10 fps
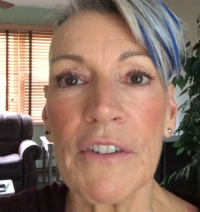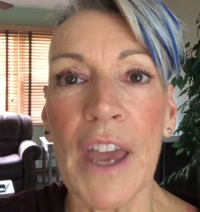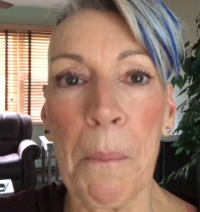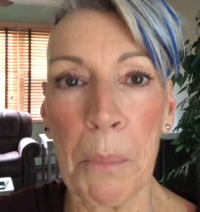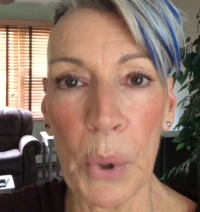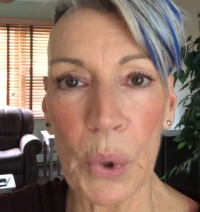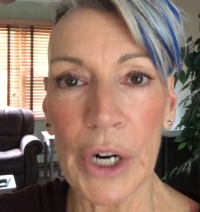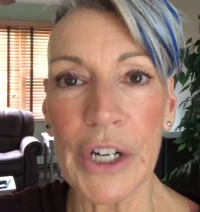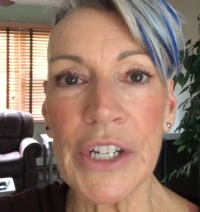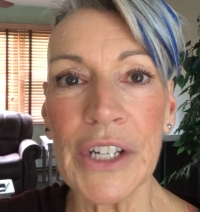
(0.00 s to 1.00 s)
get
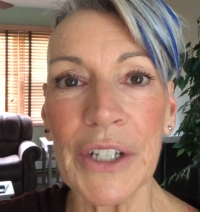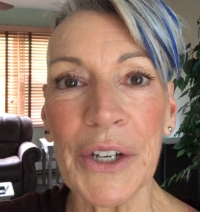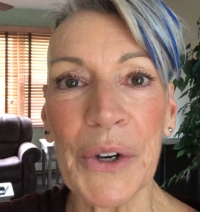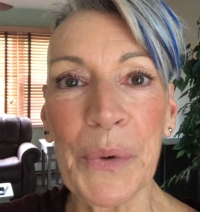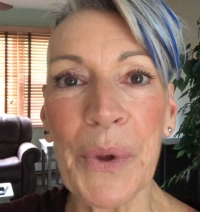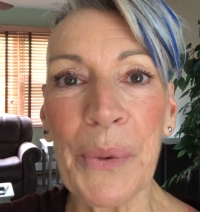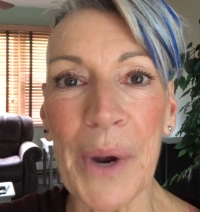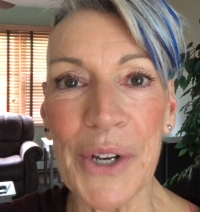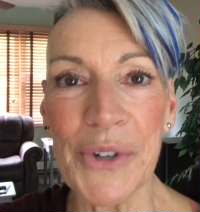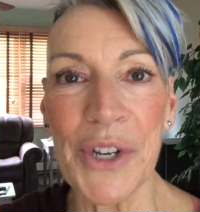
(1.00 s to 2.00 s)
bored with
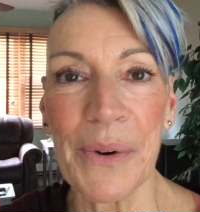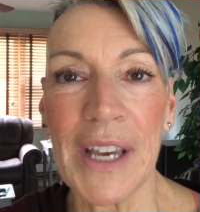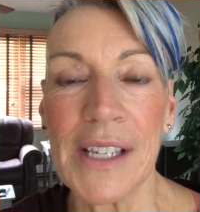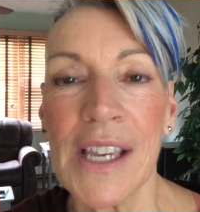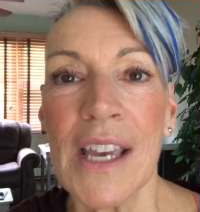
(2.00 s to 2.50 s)
what you're doing.